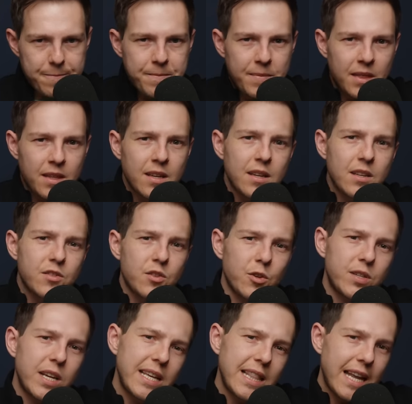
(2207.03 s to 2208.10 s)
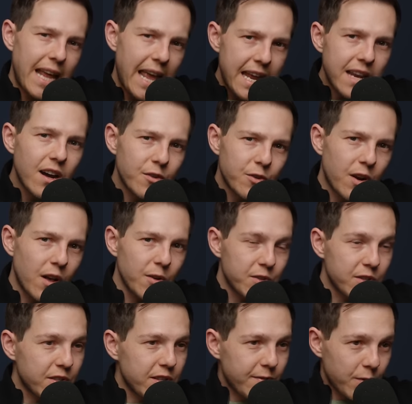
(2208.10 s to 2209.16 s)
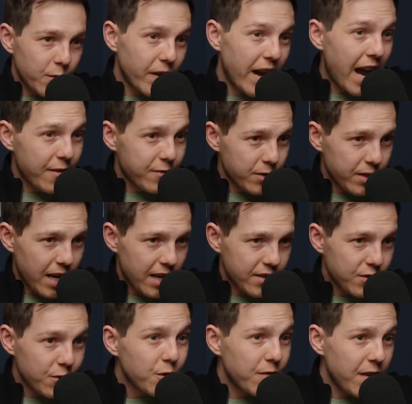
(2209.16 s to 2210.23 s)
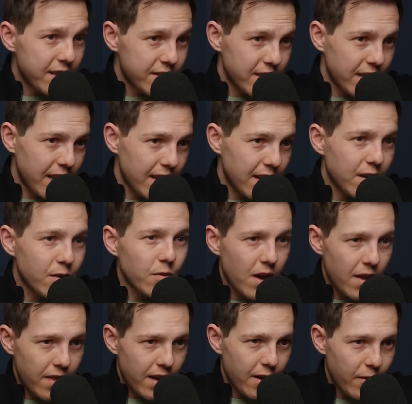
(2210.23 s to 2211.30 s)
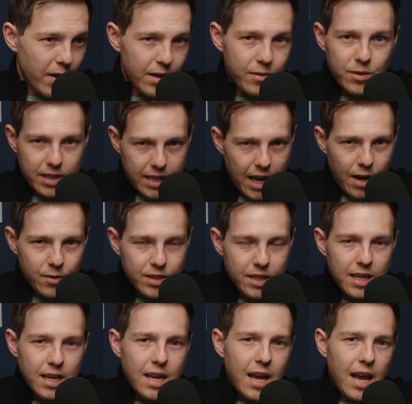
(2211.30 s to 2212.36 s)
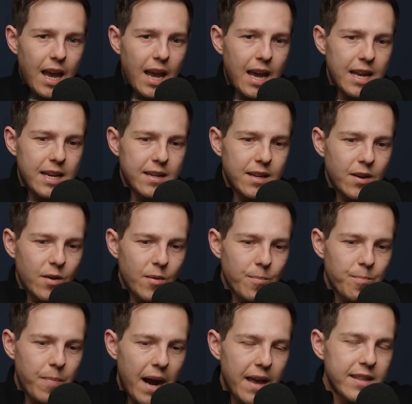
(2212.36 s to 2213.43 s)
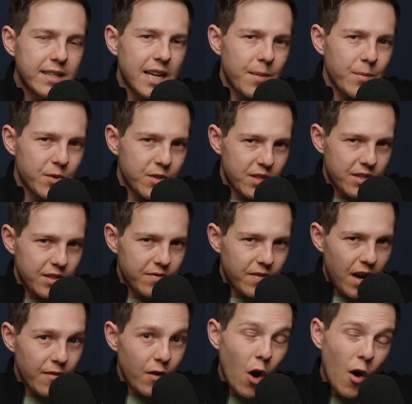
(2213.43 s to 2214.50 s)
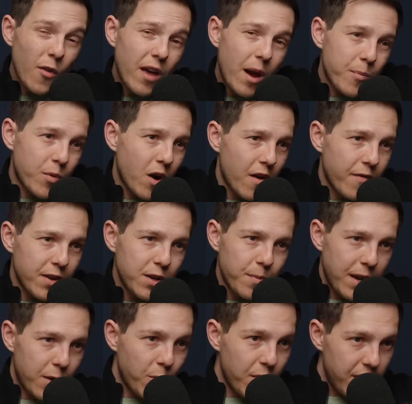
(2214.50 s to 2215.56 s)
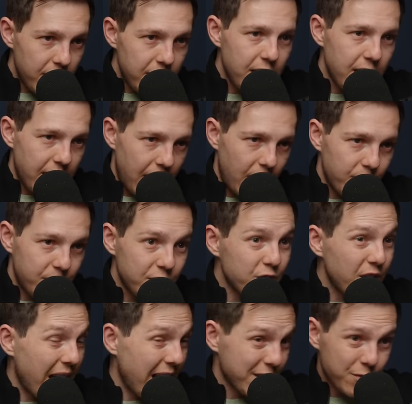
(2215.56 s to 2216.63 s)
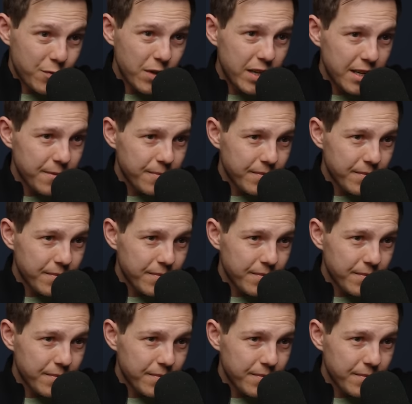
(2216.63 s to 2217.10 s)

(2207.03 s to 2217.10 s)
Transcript: Mm -hmm. So you're taking that $800 that's left over after tax and you're investing it in a Roth IRA or an account. And by the time you're 65, all that profit you make within the account is tax free.